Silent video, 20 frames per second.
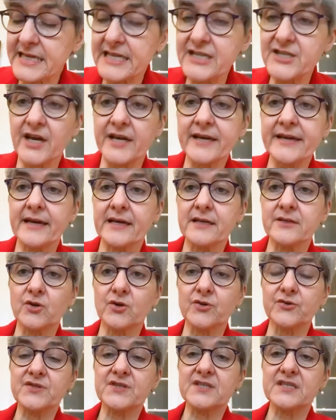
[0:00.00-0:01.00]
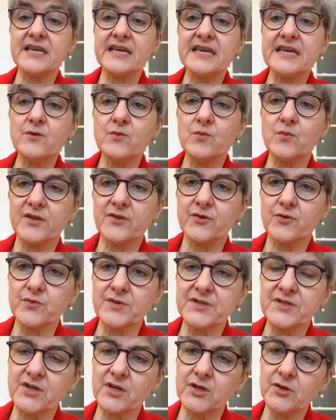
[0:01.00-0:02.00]
stage, I cannot say what the
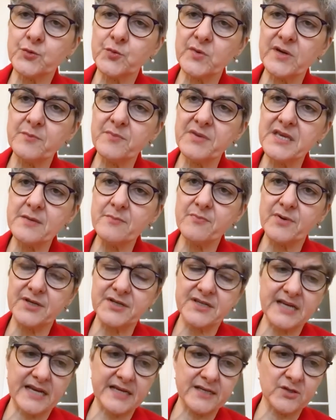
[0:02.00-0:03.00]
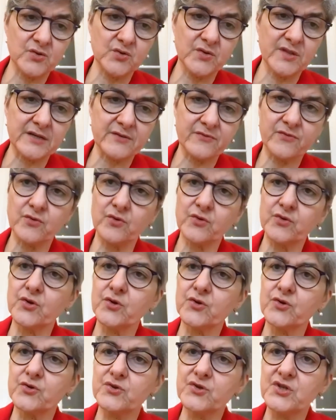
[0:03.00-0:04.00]
result will be, but I know that for
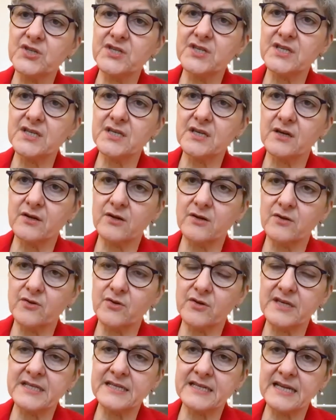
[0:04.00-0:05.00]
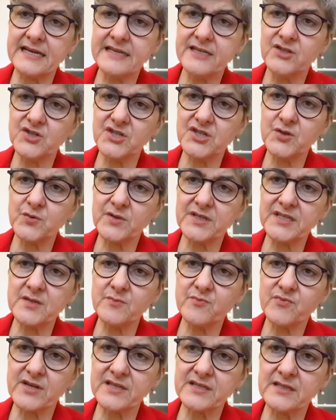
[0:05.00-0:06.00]
the Italian
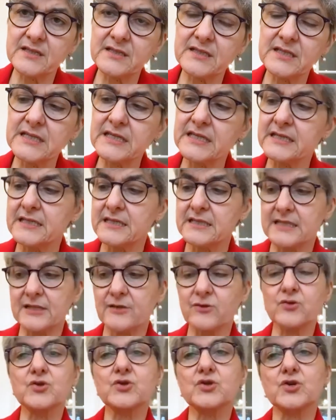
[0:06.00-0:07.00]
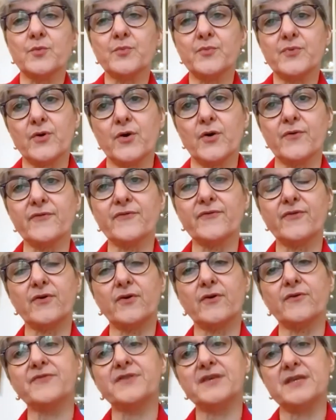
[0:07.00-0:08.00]
G20 presidency, it is at the top of
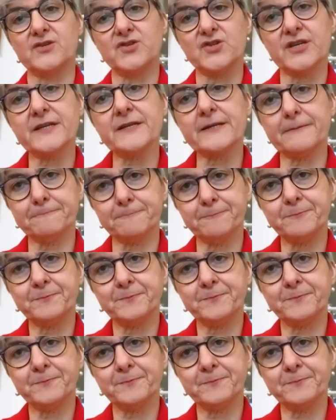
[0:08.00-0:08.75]
the agenda.